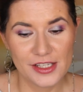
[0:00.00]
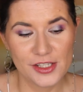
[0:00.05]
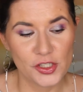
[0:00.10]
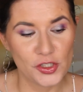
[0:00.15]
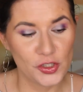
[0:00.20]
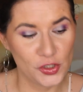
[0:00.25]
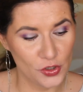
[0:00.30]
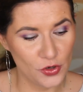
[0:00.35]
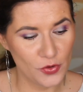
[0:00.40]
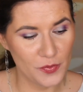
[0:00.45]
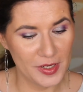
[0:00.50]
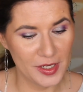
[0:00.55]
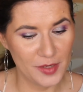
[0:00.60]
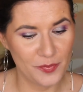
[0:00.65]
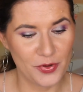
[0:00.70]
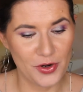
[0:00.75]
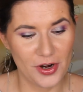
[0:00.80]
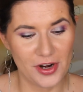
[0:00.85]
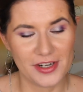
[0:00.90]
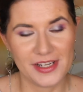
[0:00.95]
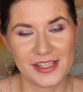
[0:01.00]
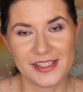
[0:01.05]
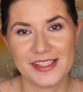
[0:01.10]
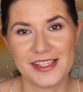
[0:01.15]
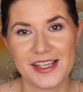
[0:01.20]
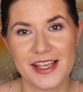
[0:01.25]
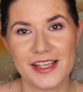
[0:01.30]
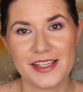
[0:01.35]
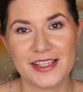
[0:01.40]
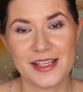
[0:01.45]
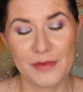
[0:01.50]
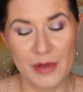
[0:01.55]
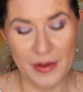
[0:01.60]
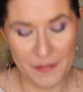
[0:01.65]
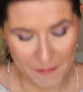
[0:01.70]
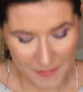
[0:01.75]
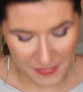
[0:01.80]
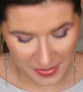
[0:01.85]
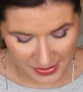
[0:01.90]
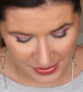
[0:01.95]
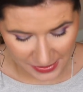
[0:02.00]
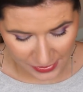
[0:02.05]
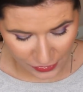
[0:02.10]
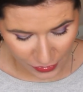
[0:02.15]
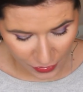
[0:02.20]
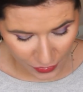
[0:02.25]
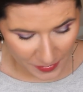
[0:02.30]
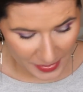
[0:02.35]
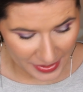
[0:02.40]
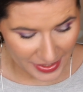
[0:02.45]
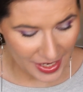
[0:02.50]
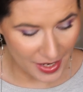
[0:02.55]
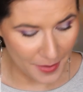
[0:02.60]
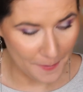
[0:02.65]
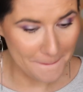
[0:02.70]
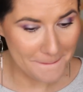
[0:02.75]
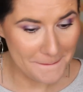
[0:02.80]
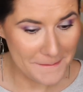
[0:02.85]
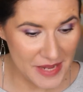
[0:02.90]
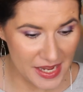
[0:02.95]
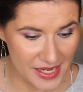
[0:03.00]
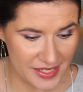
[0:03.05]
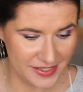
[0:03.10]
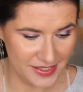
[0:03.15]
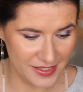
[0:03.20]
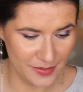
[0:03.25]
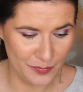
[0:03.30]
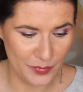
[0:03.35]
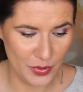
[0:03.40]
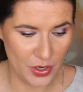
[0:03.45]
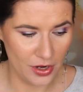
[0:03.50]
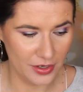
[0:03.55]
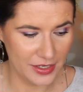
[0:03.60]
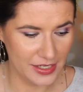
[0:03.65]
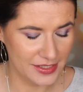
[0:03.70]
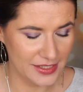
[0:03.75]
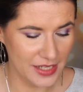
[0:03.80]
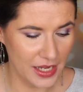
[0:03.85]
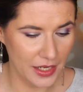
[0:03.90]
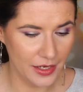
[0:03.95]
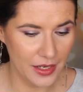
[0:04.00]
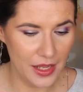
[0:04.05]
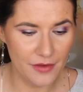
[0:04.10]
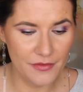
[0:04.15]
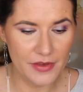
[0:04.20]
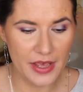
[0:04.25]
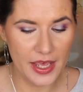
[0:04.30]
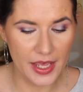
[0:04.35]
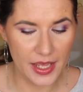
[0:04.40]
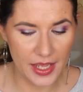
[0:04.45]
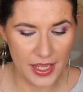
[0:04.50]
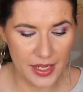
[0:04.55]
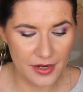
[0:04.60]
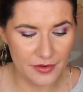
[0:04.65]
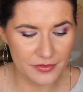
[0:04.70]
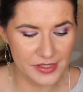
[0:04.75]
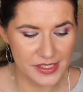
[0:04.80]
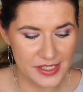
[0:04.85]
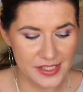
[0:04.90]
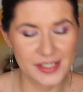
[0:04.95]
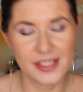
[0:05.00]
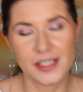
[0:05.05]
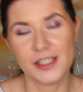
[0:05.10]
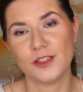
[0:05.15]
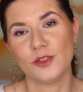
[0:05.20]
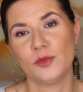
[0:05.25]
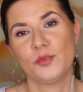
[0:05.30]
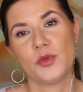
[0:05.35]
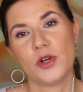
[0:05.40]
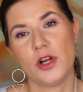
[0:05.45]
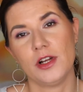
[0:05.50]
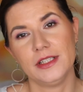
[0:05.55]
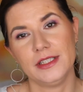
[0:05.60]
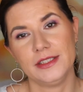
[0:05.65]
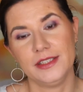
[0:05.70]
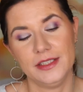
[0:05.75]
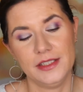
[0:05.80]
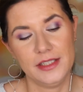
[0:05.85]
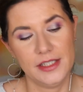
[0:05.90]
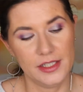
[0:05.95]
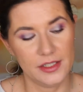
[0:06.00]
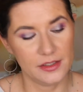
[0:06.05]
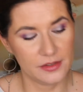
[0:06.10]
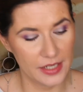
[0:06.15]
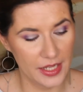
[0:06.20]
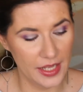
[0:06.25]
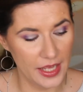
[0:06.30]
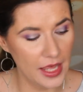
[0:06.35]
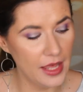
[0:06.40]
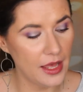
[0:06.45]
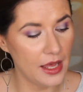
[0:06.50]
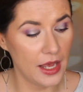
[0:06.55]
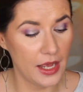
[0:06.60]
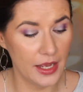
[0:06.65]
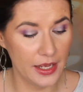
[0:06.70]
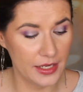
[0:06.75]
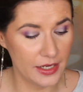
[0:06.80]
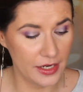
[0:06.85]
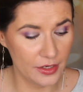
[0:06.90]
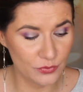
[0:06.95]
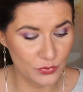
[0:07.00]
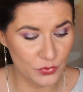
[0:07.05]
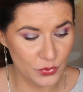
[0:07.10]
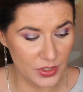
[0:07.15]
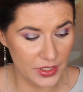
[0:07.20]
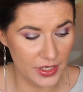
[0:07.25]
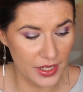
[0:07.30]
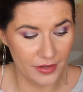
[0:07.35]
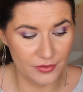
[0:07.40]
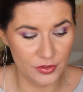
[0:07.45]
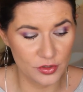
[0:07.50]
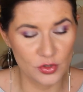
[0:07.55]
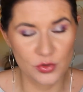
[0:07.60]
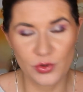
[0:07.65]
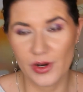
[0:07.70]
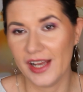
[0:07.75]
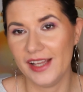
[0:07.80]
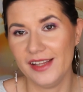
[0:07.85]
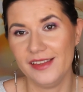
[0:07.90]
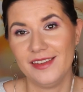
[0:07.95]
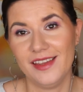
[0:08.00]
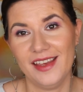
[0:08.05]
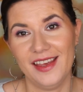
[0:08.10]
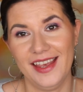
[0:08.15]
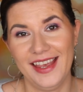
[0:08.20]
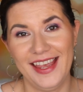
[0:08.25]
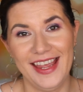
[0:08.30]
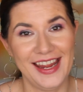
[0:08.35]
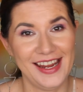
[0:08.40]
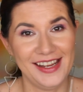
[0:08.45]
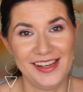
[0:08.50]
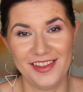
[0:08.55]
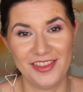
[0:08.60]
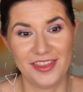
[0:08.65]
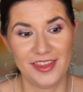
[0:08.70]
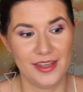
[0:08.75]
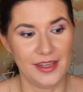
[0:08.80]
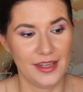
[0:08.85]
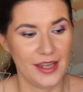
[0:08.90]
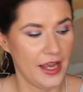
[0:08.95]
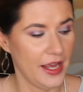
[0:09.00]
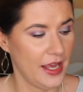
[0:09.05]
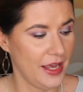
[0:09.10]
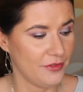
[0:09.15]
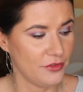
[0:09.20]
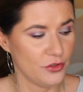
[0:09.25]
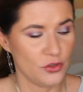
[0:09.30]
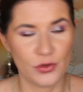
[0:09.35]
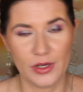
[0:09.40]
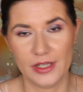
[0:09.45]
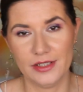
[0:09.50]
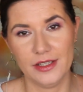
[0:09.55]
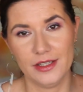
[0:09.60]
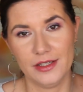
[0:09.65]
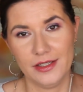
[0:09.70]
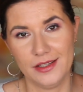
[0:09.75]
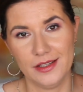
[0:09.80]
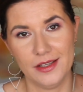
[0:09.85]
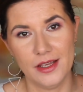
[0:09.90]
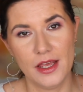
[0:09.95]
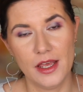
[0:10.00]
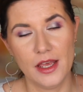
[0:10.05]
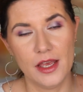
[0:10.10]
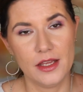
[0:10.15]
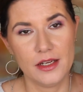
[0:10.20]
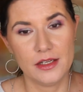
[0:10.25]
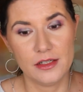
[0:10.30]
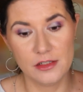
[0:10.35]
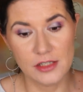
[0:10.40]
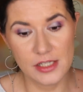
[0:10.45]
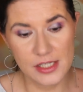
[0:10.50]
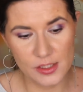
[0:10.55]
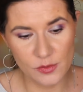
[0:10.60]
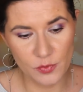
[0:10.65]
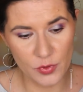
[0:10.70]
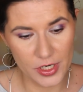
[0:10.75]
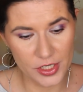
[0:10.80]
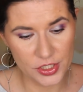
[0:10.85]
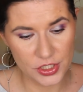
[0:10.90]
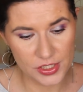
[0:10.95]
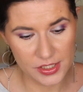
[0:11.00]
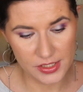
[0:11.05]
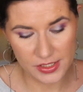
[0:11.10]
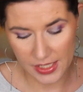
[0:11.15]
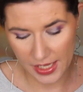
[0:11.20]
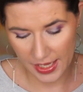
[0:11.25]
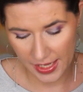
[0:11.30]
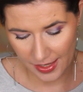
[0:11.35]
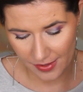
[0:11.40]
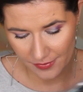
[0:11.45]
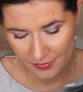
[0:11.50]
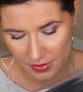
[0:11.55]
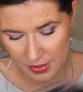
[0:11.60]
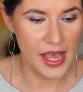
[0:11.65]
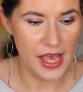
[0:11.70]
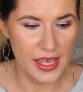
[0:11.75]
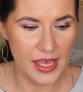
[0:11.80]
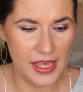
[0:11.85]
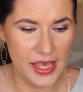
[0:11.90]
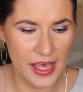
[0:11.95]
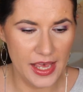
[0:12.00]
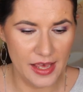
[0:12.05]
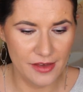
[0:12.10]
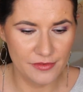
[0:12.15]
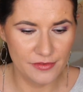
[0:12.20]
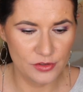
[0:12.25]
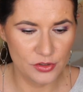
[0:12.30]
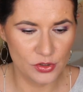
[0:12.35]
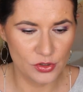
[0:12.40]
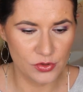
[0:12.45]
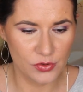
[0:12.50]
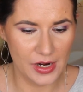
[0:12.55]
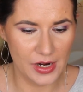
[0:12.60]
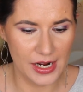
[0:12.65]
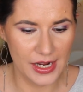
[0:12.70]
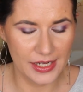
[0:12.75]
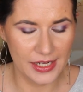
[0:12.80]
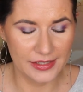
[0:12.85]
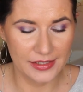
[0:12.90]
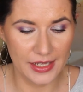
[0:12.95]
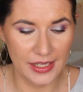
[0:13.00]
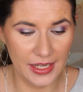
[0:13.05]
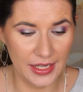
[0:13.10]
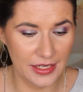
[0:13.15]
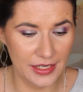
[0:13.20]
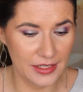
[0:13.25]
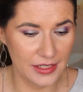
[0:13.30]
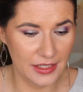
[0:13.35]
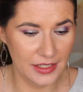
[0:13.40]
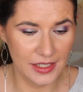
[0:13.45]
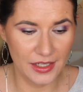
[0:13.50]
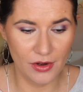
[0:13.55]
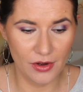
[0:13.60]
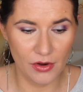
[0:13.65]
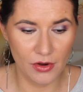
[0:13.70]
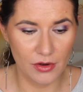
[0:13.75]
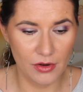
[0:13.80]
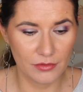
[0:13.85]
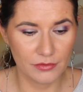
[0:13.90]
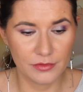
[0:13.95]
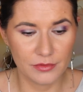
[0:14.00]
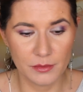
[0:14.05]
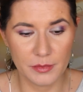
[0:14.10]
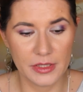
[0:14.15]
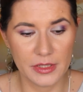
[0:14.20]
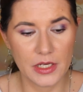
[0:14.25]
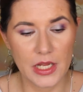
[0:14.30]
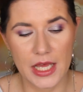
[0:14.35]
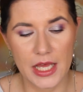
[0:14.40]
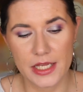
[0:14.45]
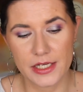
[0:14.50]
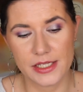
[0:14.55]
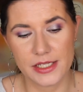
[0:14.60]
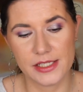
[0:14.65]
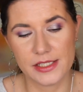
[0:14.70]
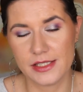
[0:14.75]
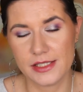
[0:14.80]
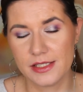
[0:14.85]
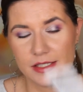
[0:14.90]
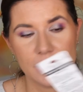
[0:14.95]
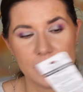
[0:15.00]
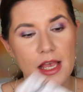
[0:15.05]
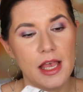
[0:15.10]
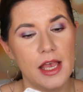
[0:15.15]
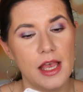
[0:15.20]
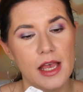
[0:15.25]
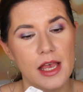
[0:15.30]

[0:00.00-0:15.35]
So many products, some um, so many amazing products. I love every single product in here. I ha and I really haven't tried anything. I haven't tried any NYX brushes ever. I haven't tried any of Milani's